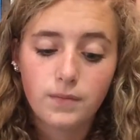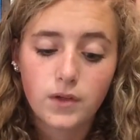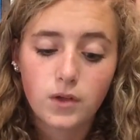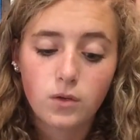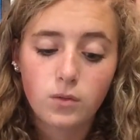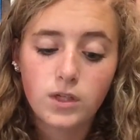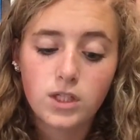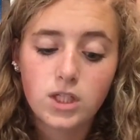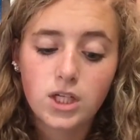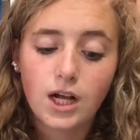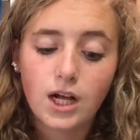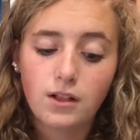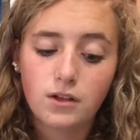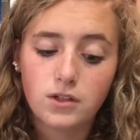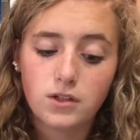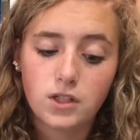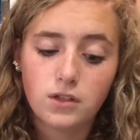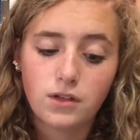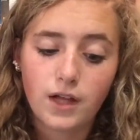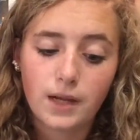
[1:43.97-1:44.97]
Which color
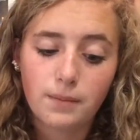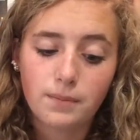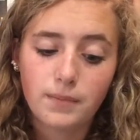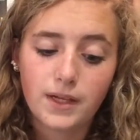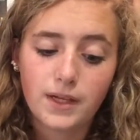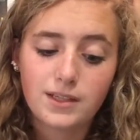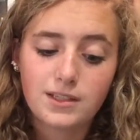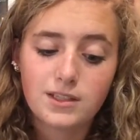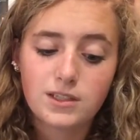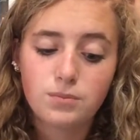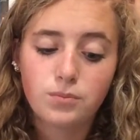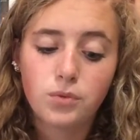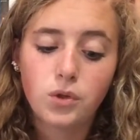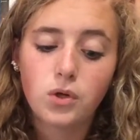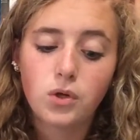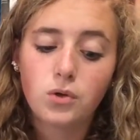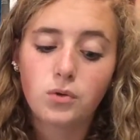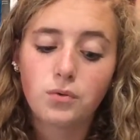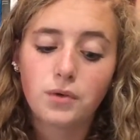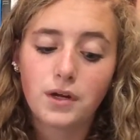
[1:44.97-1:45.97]
do you like best?
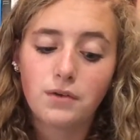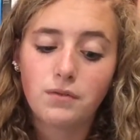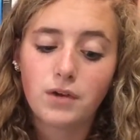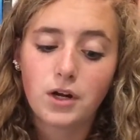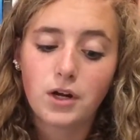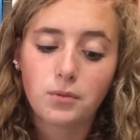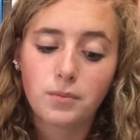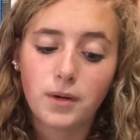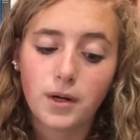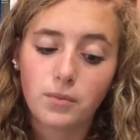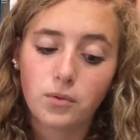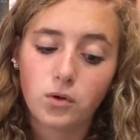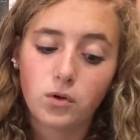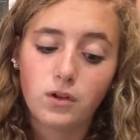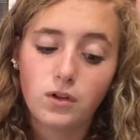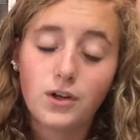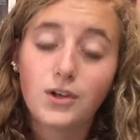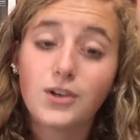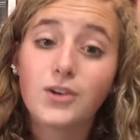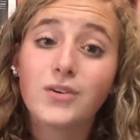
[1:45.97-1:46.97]
Blue, green, red, or purple?
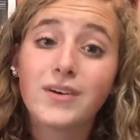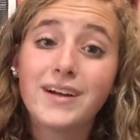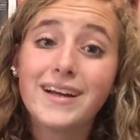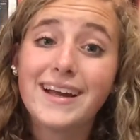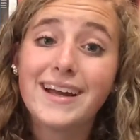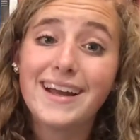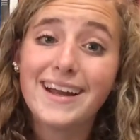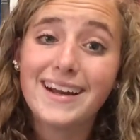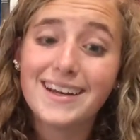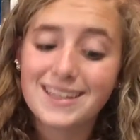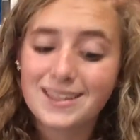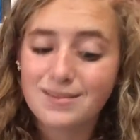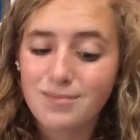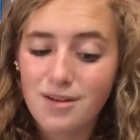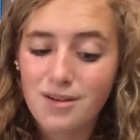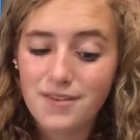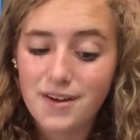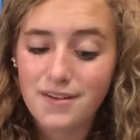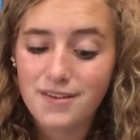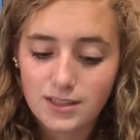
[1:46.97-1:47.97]
Green. It's my
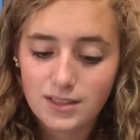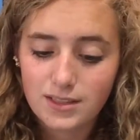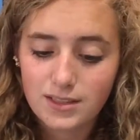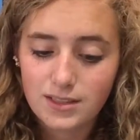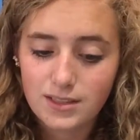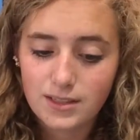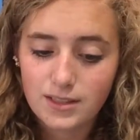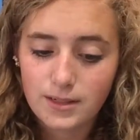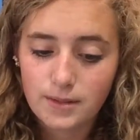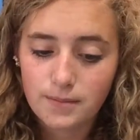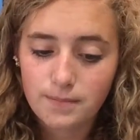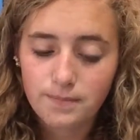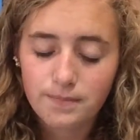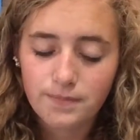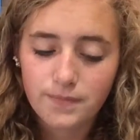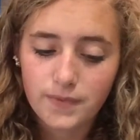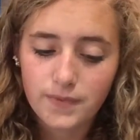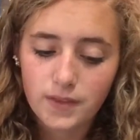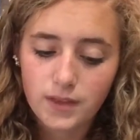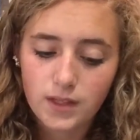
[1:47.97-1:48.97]
favorite.
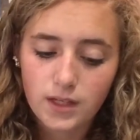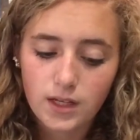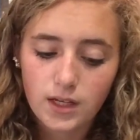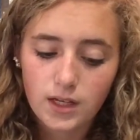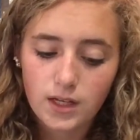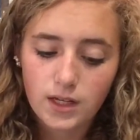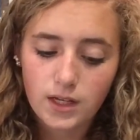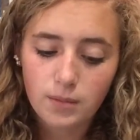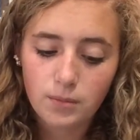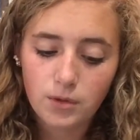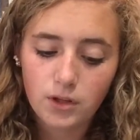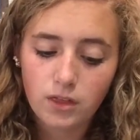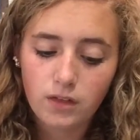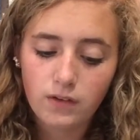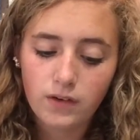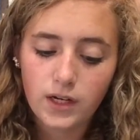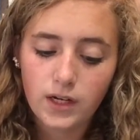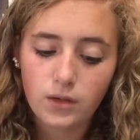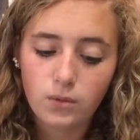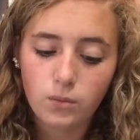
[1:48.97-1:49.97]
Number
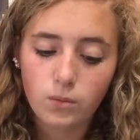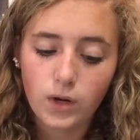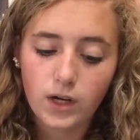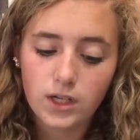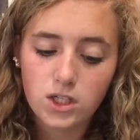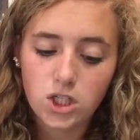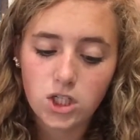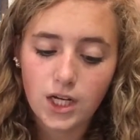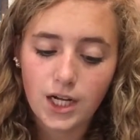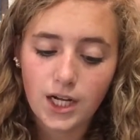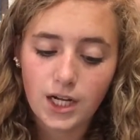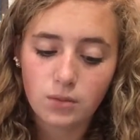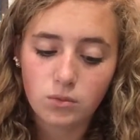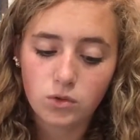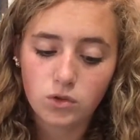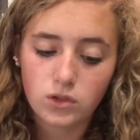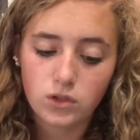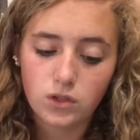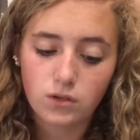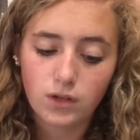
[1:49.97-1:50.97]
three, which
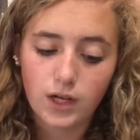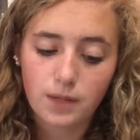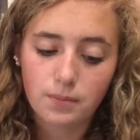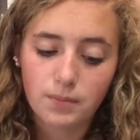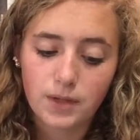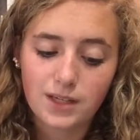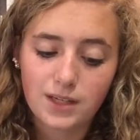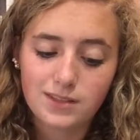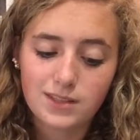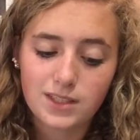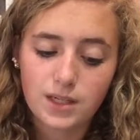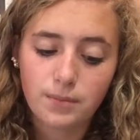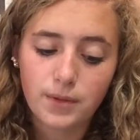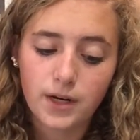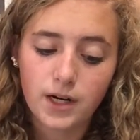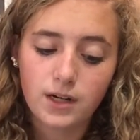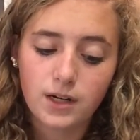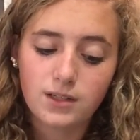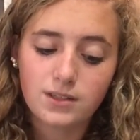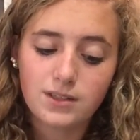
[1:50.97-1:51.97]
animal do you like best? A
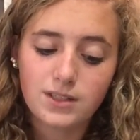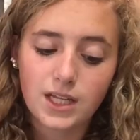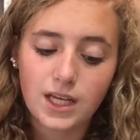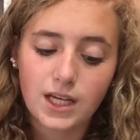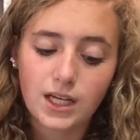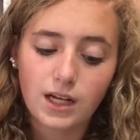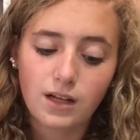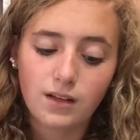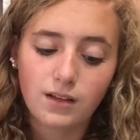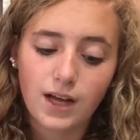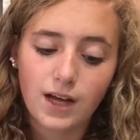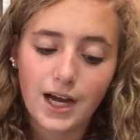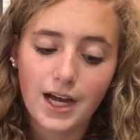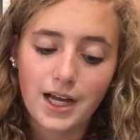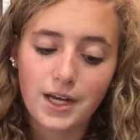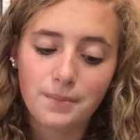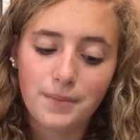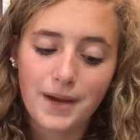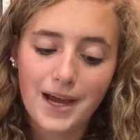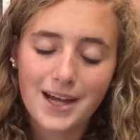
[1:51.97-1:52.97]
bird, a snake, a
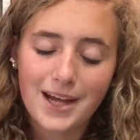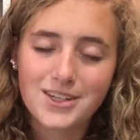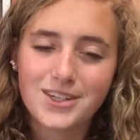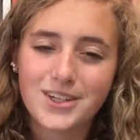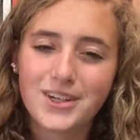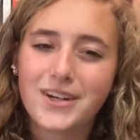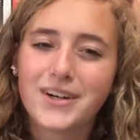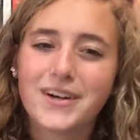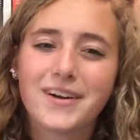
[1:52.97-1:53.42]
lion, a badger?